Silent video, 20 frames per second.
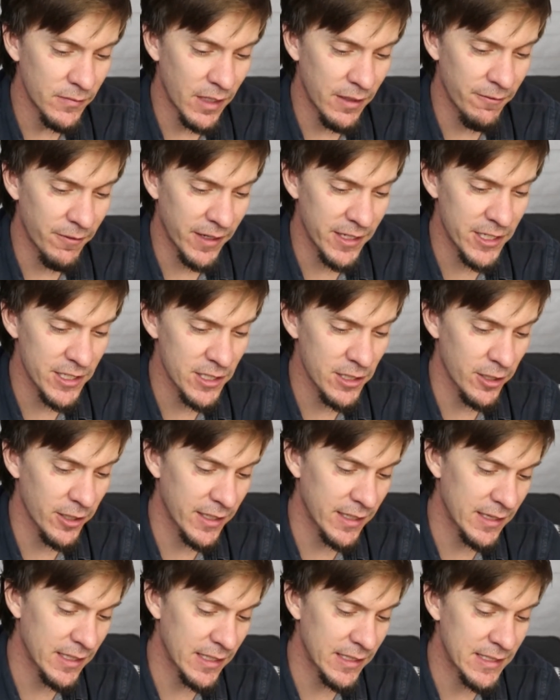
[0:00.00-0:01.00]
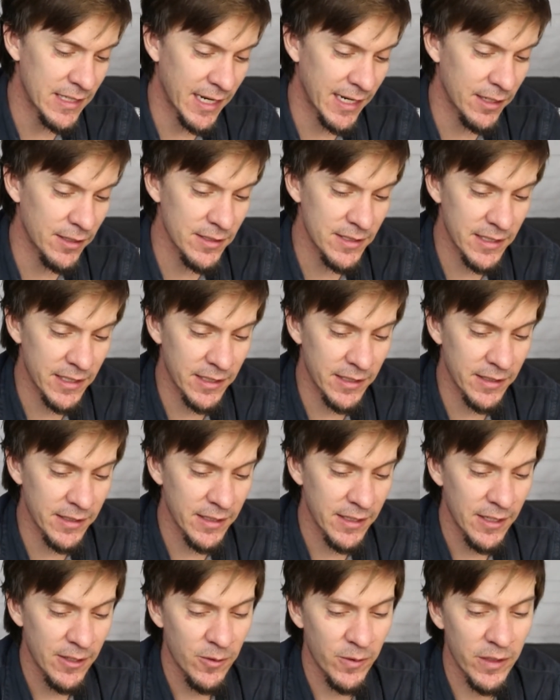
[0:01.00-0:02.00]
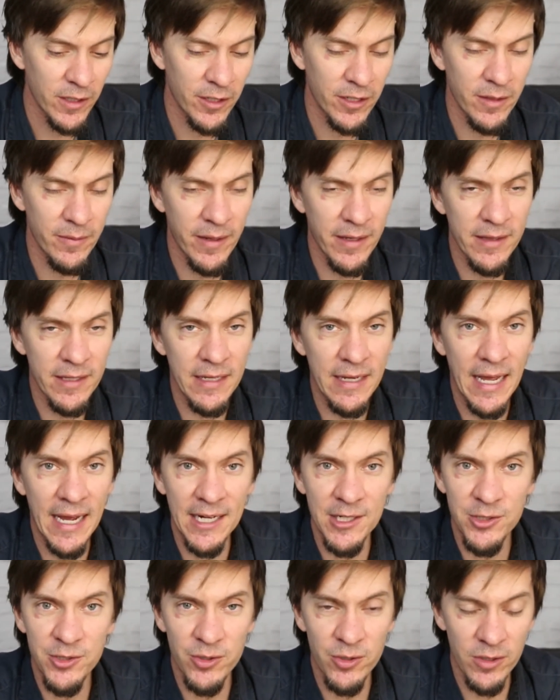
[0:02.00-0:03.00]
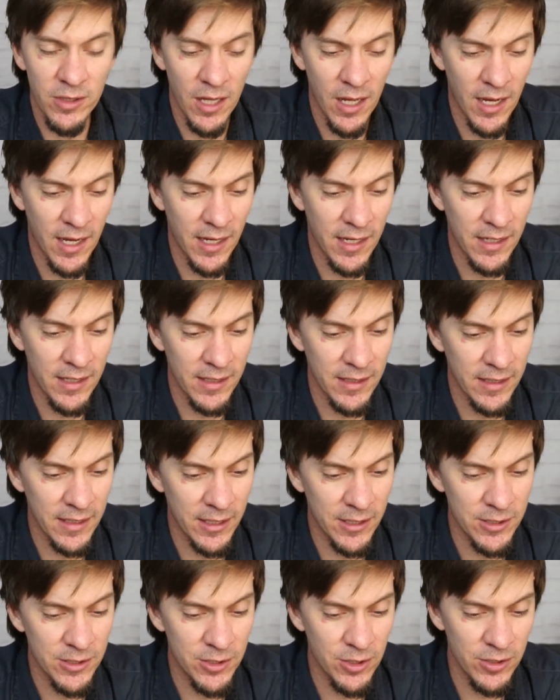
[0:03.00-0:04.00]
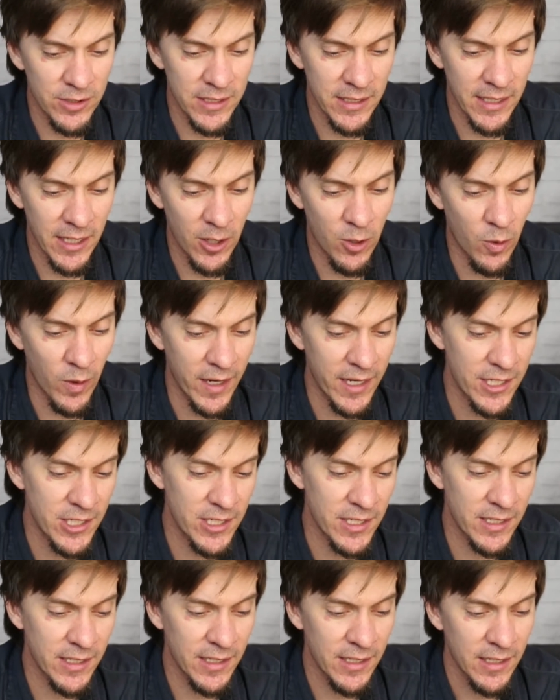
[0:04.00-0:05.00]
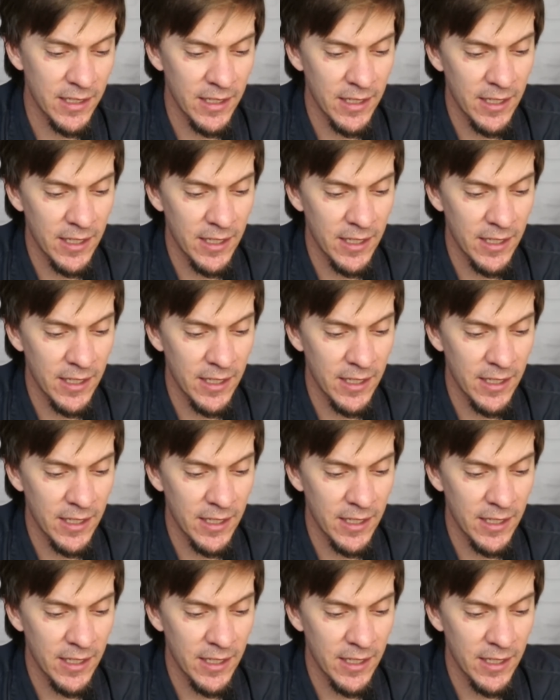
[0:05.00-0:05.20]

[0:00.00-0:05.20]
If I just look at the titles here, we learned about the natural law, consulting equation.